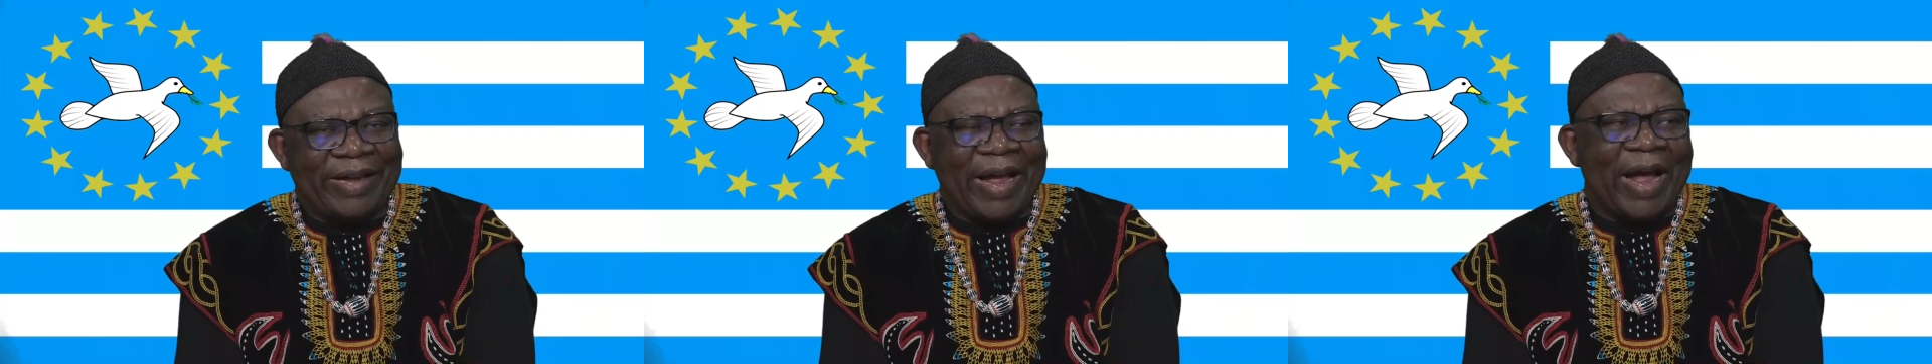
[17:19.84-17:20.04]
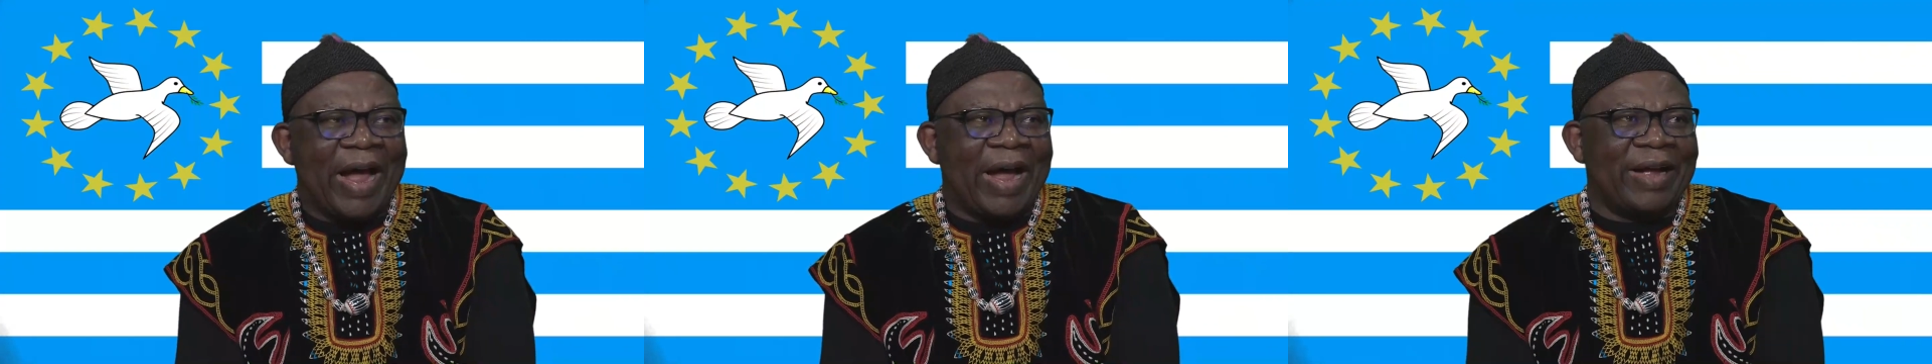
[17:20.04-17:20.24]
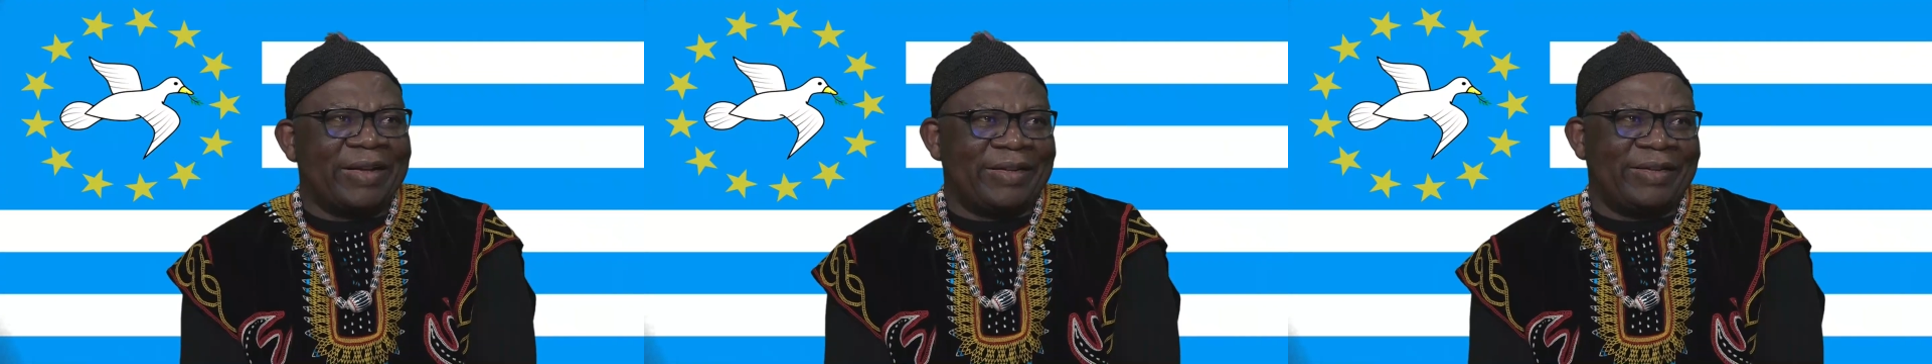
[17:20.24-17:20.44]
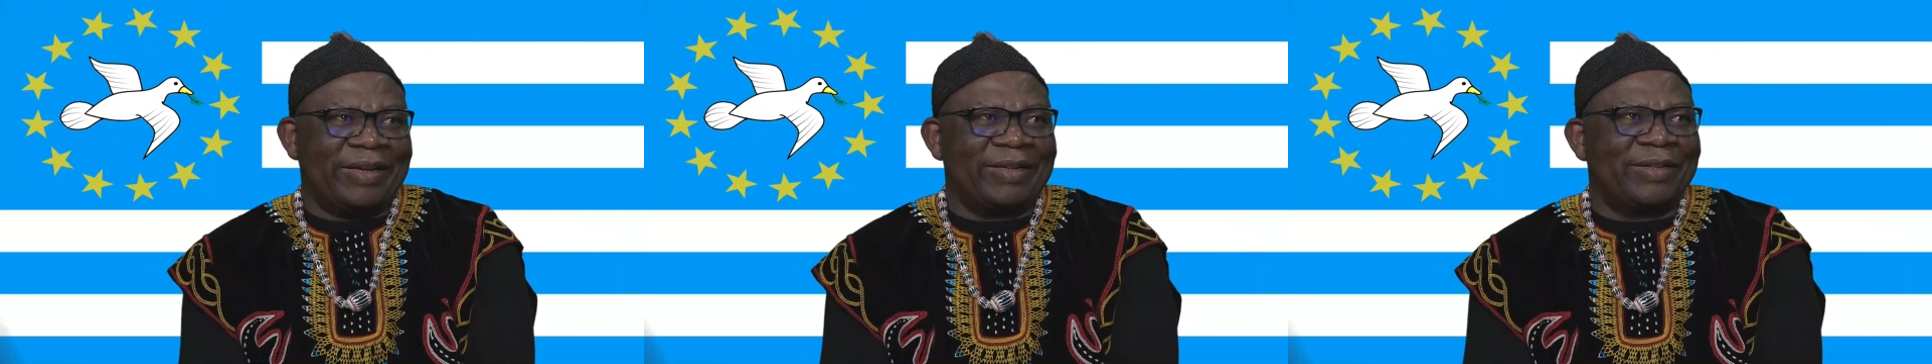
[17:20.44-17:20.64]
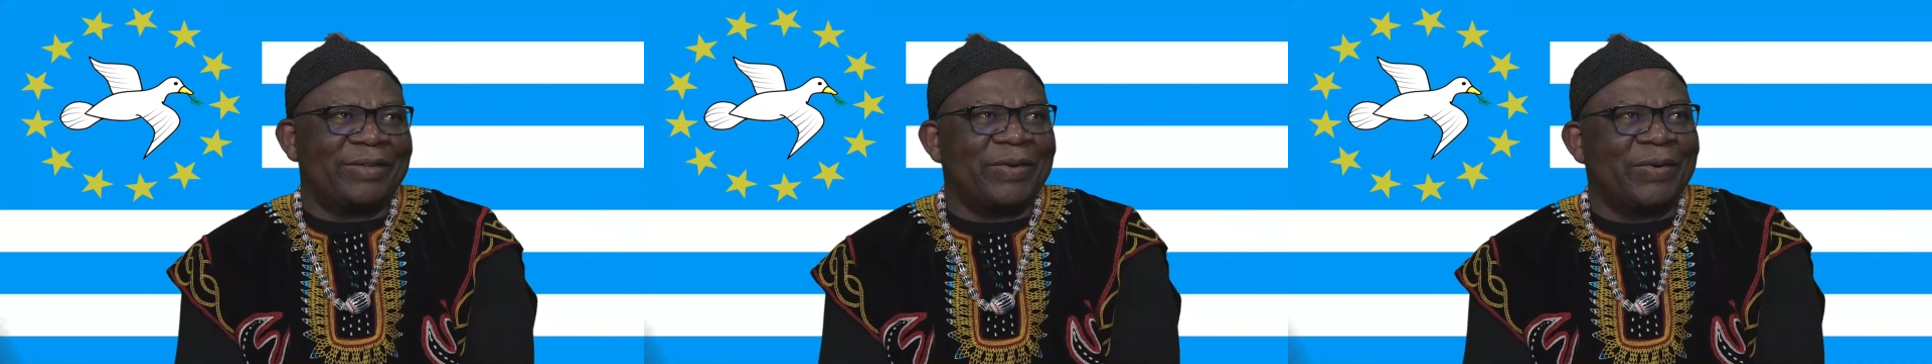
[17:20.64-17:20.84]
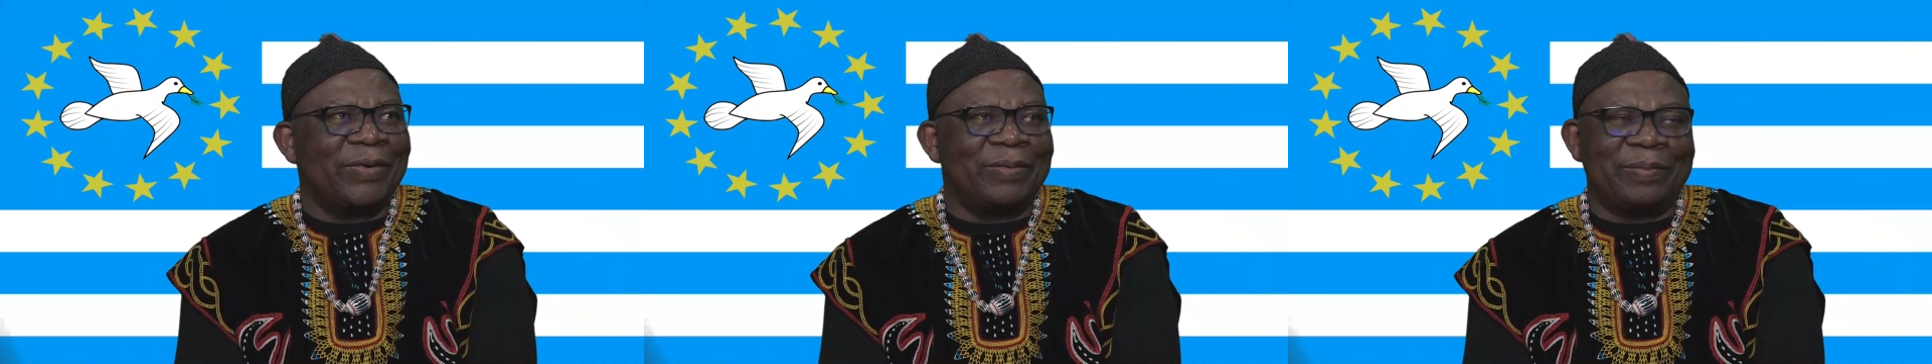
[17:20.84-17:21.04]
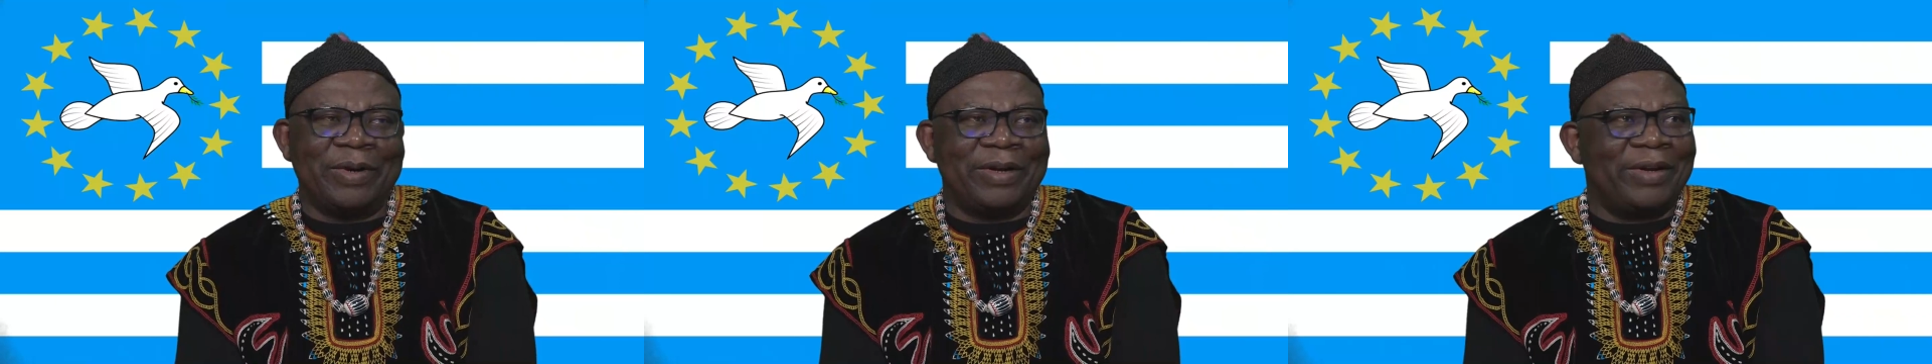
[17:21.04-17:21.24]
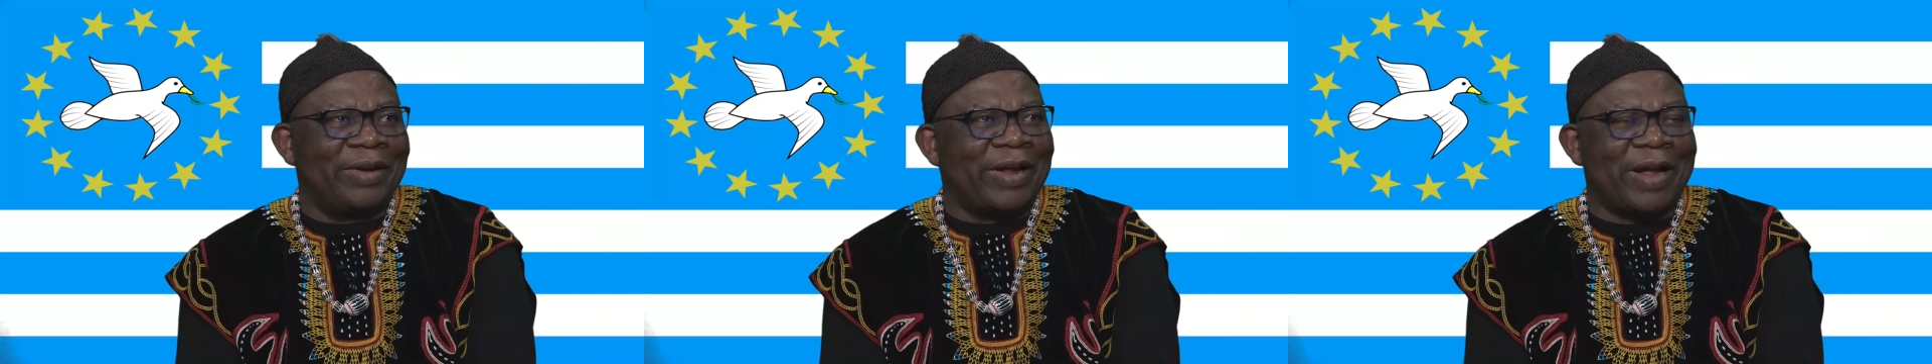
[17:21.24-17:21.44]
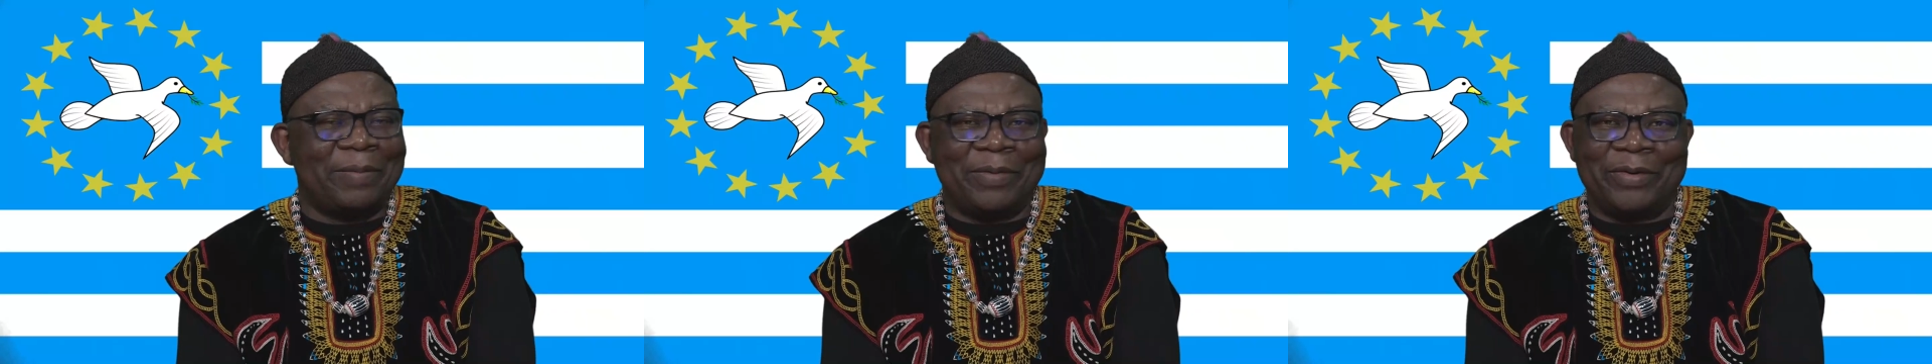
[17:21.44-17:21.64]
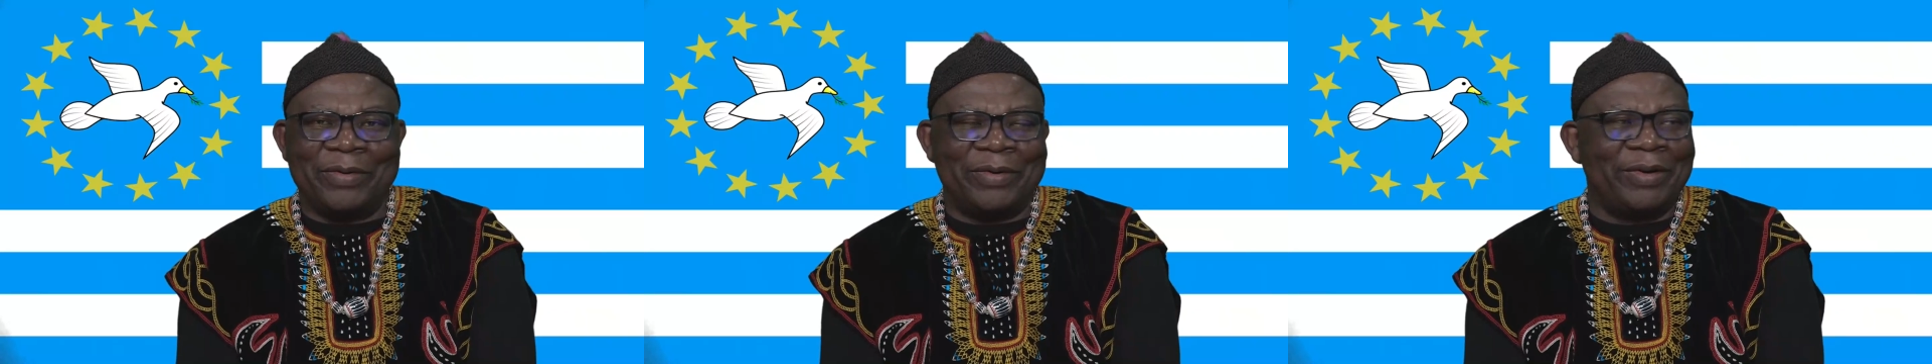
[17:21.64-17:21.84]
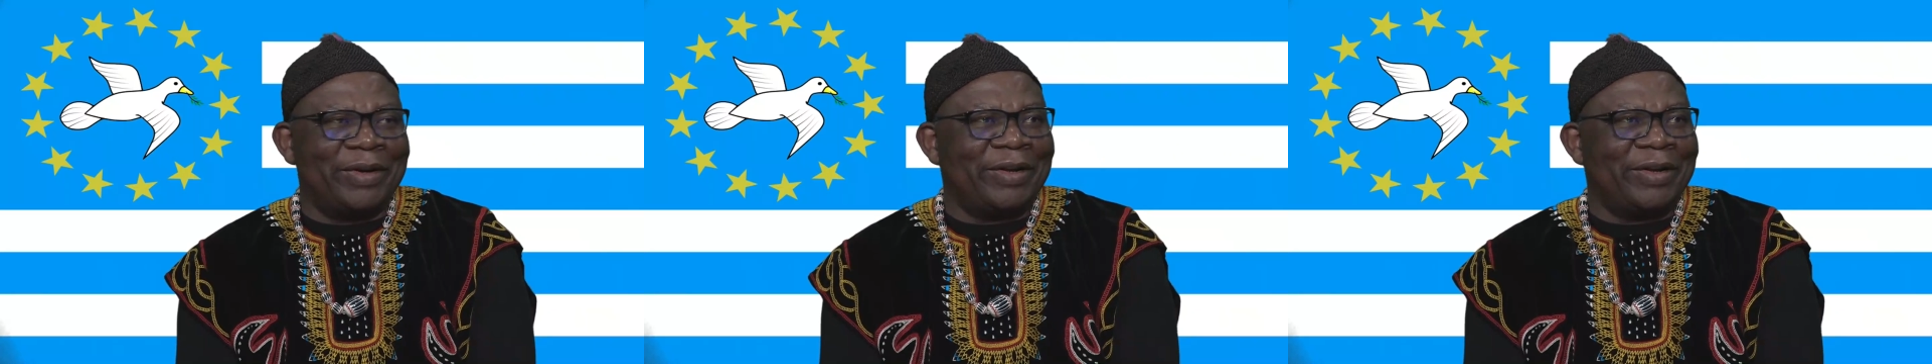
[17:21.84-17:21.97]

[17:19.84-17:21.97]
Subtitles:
hearts and soul, but in Cameroon